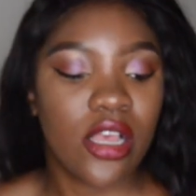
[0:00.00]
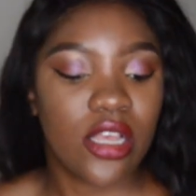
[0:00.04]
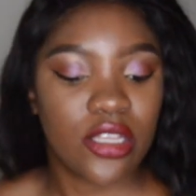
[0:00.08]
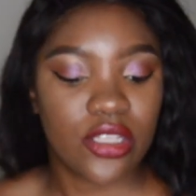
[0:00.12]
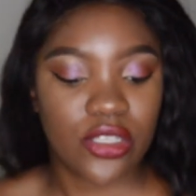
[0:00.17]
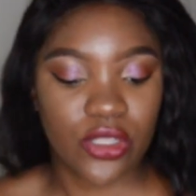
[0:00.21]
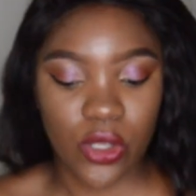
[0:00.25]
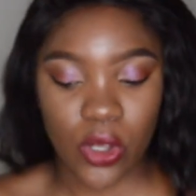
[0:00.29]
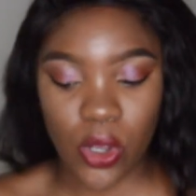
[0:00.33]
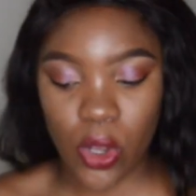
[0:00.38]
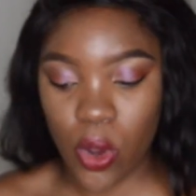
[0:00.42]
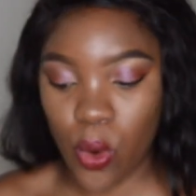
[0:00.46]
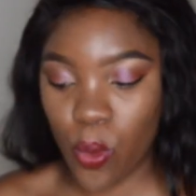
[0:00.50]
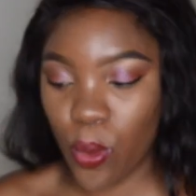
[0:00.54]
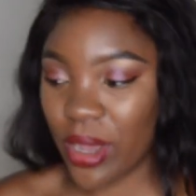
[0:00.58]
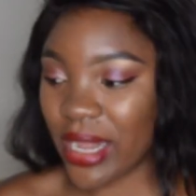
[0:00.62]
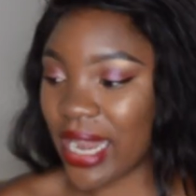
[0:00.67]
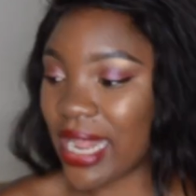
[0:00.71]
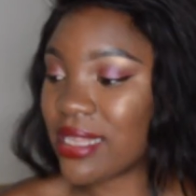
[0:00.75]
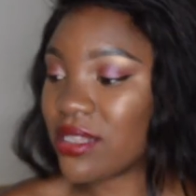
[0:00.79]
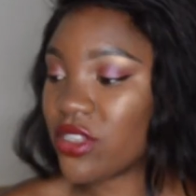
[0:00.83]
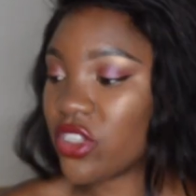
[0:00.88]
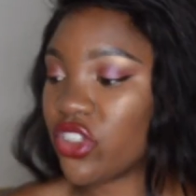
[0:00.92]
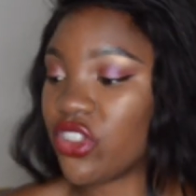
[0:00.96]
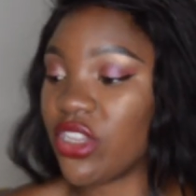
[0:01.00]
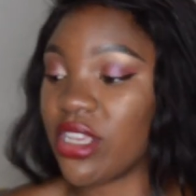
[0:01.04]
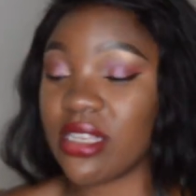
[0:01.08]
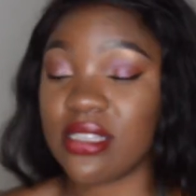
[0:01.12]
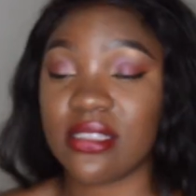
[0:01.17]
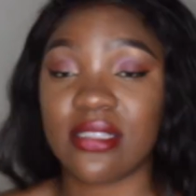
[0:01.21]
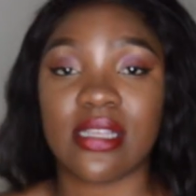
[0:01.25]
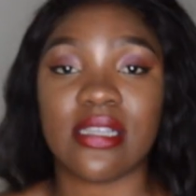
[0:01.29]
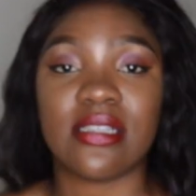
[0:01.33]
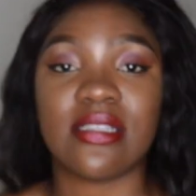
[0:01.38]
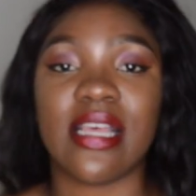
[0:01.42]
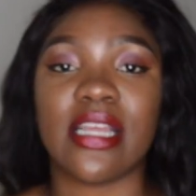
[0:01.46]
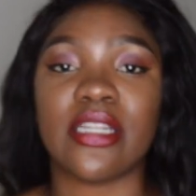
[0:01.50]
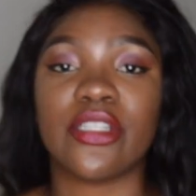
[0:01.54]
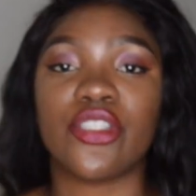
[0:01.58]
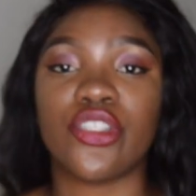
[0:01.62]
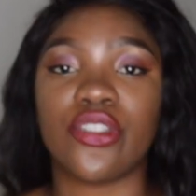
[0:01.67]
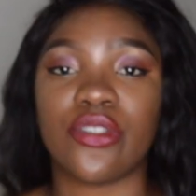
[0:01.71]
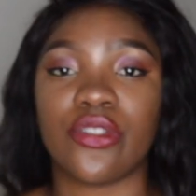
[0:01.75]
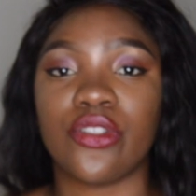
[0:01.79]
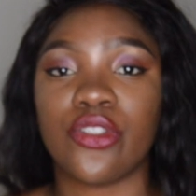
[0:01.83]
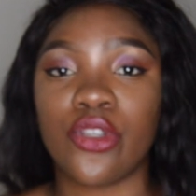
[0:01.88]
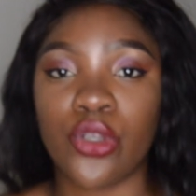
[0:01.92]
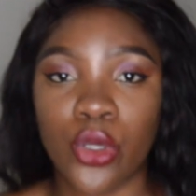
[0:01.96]
So what I suggest is that
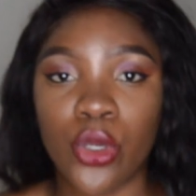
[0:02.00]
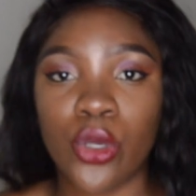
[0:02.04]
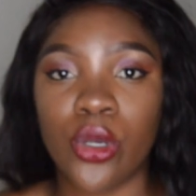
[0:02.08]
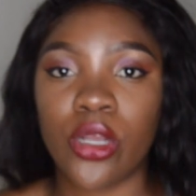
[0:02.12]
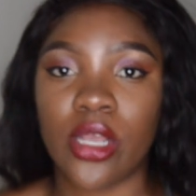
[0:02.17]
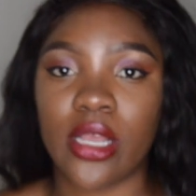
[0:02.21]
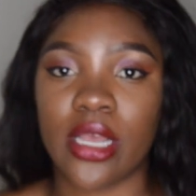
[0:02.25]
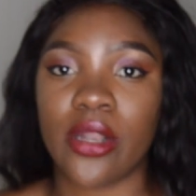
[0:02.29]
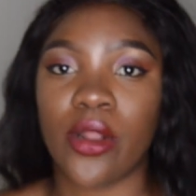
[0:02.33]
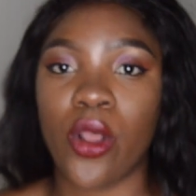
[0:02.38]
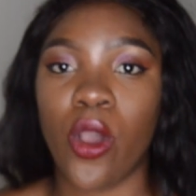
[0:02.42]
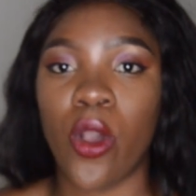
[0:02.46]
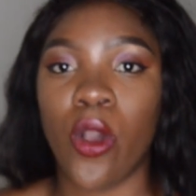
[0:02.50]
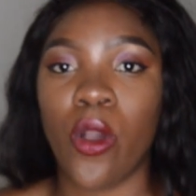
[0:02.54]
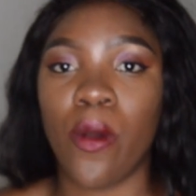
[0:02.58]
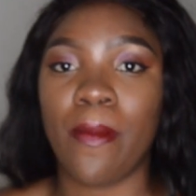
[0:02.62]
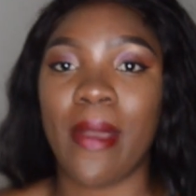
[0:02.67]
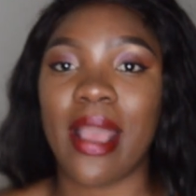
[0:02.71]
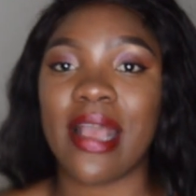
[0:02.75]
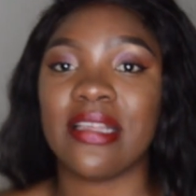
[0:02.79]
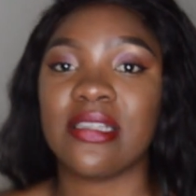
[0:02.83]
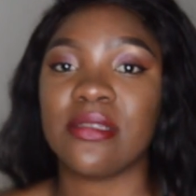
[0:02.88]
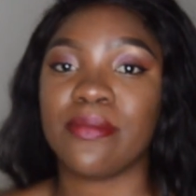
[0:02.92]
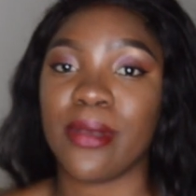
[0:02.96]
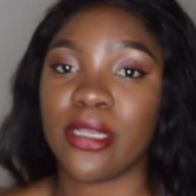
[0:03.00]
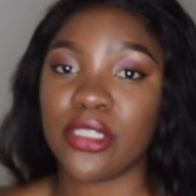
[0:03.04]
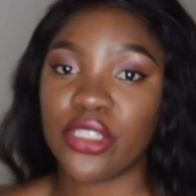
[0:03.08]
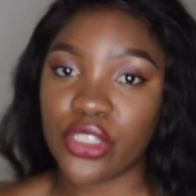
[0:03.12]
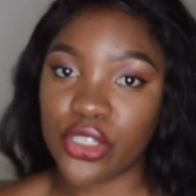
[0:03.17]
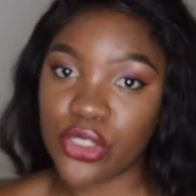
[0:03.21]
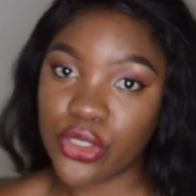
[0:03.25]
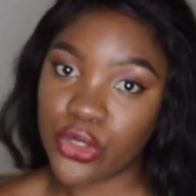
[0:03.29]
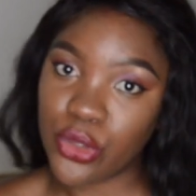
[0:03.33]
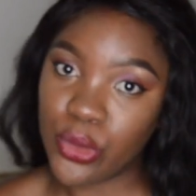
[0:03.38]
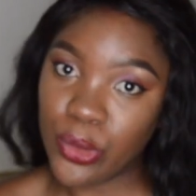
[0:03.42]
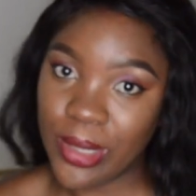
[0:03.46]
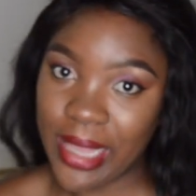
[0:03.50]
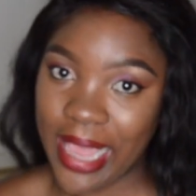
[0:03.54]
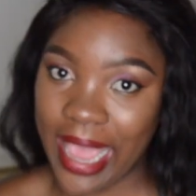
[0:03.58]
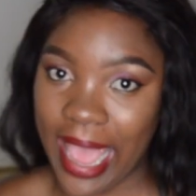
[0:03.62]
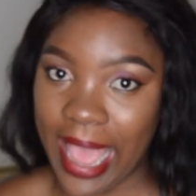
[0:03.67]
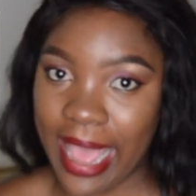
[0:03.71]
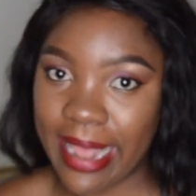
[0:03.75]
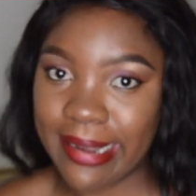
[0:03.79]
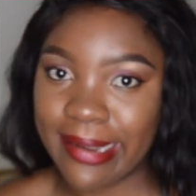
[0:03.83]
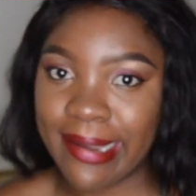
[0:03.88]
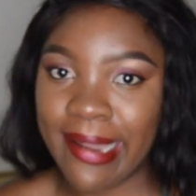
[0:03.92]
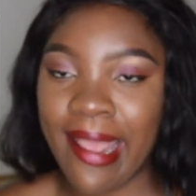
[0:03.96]
you cook at home as much as you
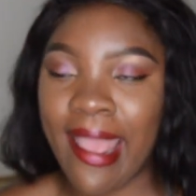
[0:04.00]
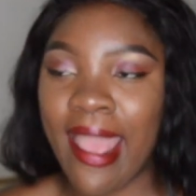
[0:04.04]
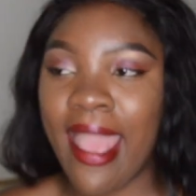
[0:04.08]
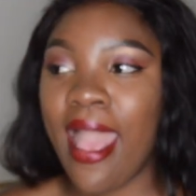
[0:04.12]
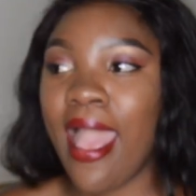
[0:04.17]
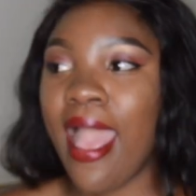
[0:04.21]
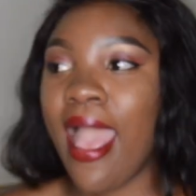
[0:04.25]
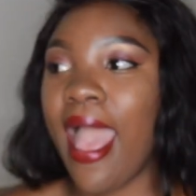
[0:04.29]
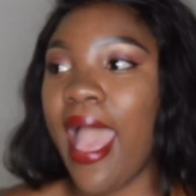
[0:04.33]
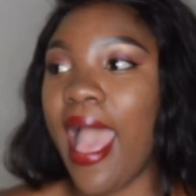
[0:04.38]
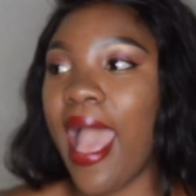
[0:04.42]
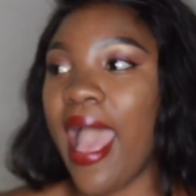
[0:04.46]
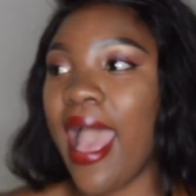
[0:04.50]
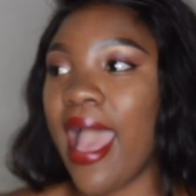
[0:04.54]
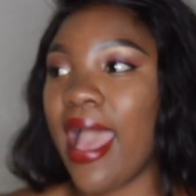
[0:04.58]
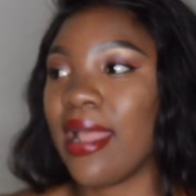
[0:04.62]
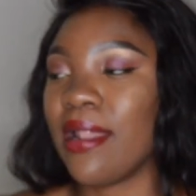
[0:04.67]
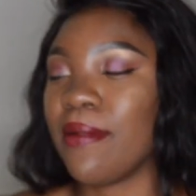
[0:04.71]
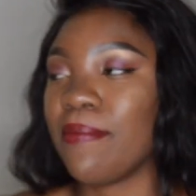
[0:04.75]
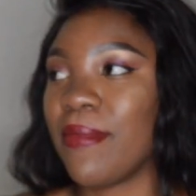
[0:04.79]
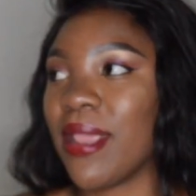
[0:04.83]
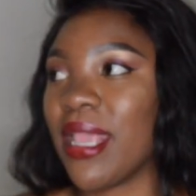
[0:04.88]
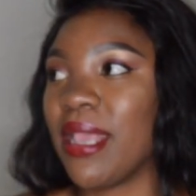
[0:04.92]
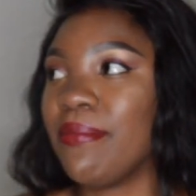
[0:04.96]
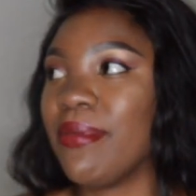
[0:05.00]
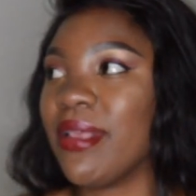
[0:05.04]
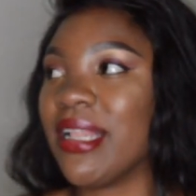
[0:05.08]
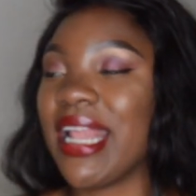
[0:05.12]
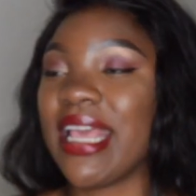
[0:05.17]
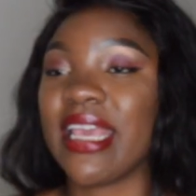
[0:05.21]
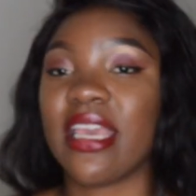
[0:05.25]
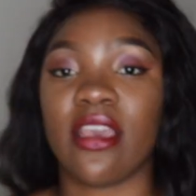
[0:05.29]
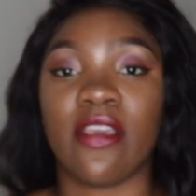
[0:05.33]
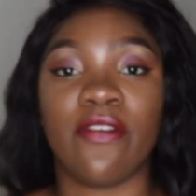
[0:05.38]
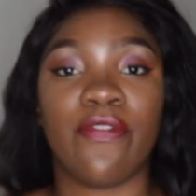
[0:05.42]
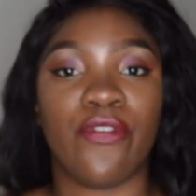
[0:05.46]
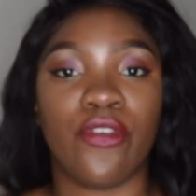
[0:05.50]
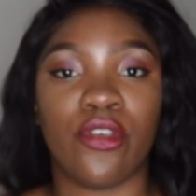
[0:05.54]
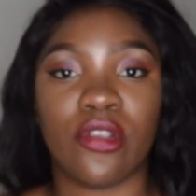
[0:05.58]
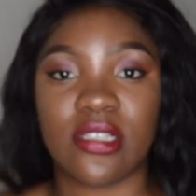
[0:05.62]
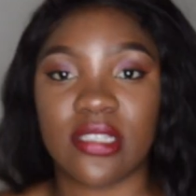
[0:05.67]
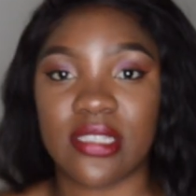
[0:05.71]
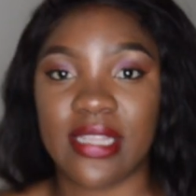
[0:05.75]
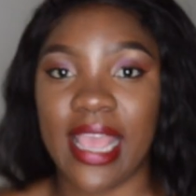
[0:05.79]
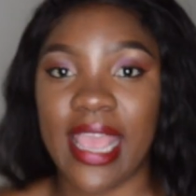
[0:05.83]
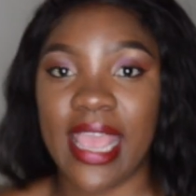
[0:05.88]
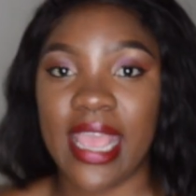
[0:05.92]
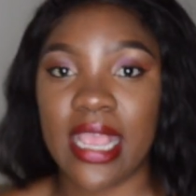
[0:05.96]
can, and maybe like if you're
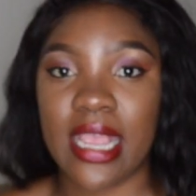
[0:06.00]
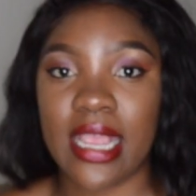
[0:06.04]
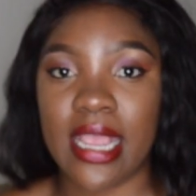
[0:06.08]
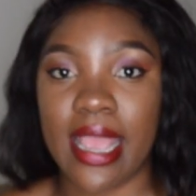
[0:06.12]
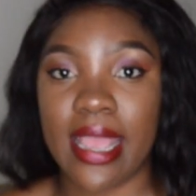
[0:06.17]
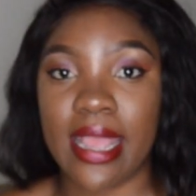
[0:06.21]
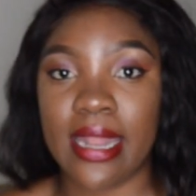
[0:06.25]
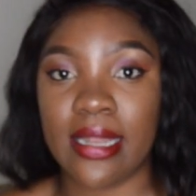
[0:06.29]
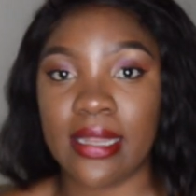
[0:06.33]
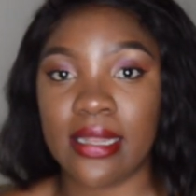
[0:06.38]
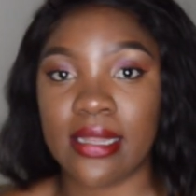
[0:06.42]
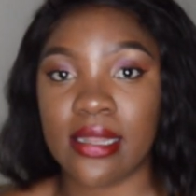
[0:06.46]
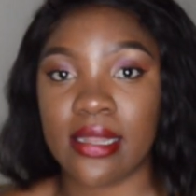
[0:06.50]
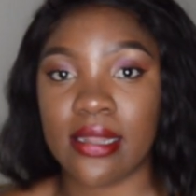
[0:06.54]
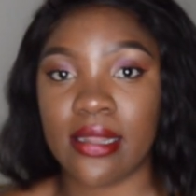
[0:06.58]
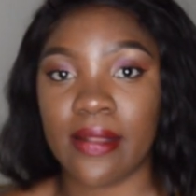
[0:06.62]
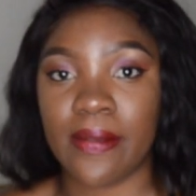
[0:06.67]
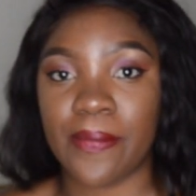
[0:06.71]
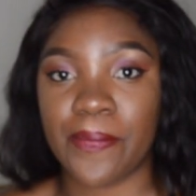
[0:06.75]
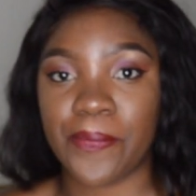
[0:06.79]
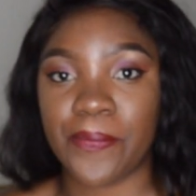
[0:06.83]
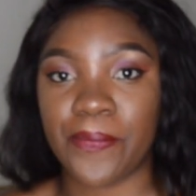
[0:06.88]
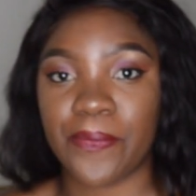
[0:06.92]
staying